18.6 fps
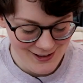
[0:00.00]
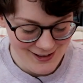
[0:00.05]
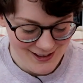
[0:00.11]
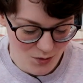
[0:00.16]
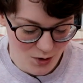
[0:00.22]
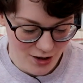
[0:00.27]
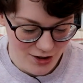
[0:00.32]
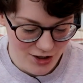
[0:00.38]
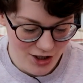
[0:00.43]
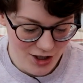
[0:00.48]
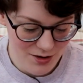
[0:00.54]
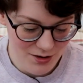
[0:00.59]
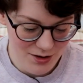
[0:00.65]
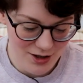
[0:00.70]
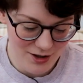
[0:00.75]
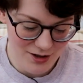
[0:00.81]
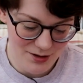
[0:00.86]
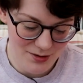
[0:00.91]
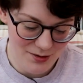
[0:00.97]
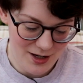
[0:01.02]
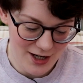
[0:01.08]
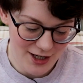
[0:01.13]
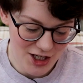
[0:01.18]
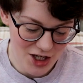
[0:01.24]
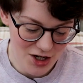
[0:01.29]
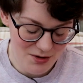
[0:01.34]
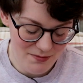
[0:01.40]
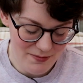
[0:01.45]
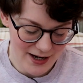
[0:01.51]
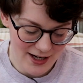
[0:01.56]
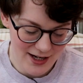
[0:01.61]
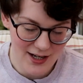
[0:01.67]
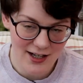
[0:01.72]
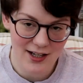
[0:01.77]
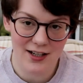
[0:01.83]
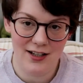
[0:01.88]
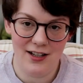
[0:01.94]
What do you do? Are you
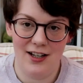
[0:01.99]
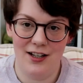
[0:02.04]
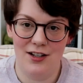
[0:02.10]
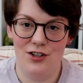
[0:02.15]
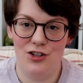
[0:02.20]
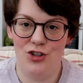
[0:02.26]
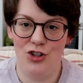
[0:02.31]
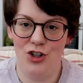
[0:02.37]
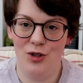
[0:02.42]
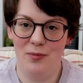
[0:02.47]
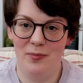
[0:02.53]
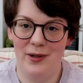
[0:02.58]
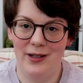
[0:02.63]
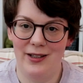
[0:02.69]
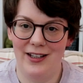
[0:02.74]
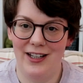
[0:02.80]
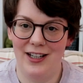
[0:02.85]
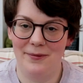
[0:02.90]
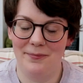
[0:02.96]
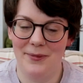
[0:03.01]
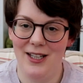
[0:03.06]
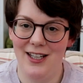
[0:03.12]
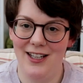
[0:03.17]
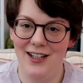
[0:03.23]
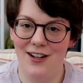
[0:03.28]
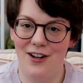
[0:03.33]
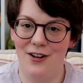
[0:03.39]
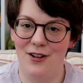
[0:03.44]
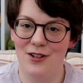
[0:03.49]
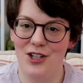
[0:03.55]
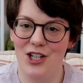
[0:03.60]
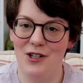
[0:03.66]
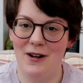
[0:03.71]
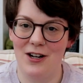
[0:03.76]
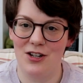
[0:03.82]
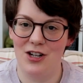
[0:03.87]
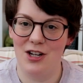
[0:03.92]
manic and stupid like me, or do
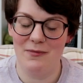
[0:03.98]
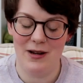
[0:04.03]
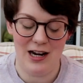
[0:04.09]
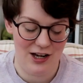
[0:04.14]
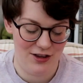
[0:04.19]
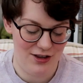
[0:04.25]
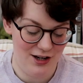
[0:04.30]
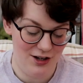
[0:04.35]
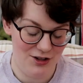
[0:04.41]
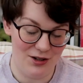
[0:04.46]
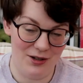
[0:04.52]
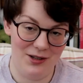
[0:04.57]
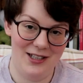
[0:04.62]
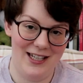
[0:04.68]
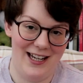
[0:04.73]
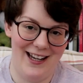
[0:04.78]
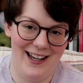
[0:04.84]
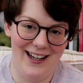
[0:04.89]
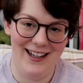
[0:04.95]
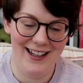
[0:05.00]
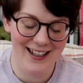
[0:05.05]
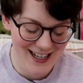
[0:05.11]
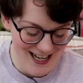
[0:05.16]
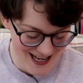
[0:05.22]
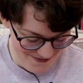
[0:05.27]
you actually make things on time?